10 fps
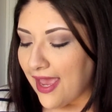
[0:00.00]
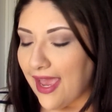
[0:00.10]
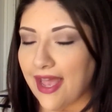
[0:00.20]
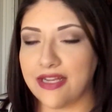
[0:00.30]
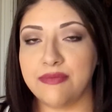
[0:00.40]

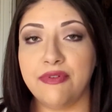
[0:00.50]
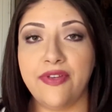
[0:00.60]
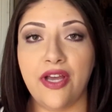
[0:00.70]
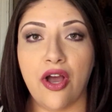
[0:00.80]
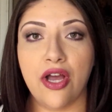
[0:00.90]
And
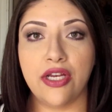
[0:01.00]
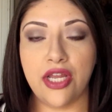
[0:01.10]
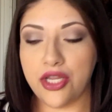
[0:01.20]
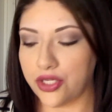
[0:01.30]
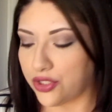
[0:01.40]
moving on
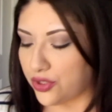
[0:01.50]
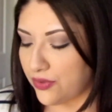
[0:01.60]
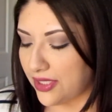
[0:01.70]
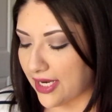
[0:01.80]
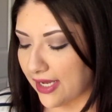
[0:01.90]
to
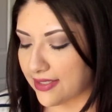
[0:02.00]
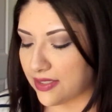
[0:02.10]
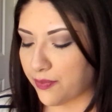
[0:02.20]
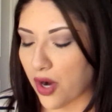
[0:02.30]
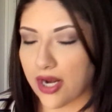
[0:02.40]
the
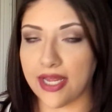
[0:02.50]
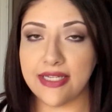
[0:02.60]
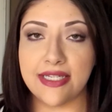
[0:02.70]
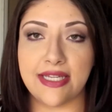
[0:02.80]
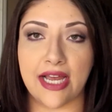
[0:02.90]
next
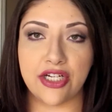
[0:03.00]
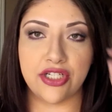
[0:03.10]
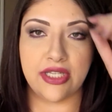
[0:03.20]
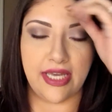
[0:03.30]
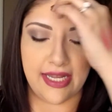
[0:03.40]
product, it's
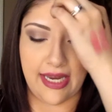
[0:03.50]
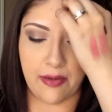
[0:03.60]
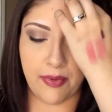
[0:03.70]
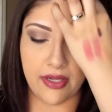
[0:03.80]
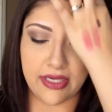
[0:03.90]
actually a
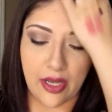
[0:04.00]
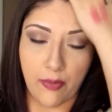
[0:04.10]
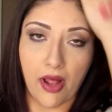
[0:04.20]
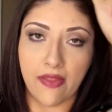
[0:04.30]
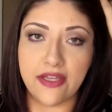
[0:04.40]
nail
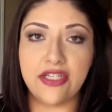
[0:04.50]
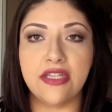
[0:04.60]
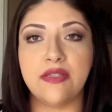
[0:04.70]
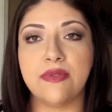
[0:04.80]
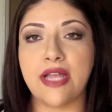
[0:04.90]
polish, and
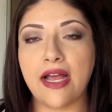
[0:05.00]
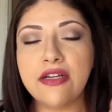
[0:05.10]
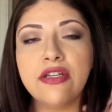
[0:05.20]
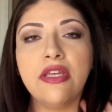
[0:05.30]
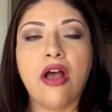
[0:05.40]
this was
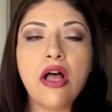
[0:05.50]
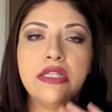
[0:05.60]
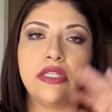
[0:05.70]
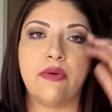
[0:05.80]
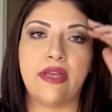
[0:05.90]
actually
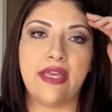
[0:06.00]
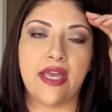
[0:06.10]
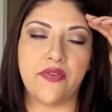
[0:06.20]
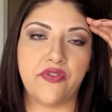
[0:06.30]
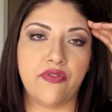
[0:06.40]
also a
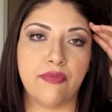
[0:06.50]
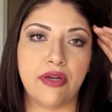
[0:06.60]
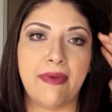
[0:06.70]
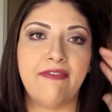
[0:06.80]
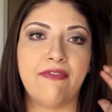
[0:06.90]
gift from one
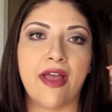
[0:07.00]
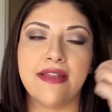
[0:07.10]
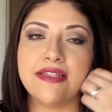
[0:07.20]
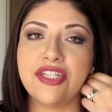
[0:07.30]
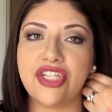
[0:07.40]
of my
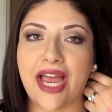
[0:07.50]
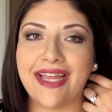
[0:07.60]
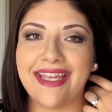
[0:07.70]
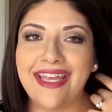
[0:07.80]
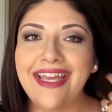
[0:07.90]
friends,
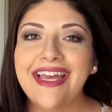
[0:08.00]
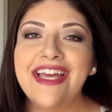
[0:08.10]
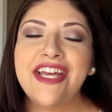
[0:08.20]
Jackie.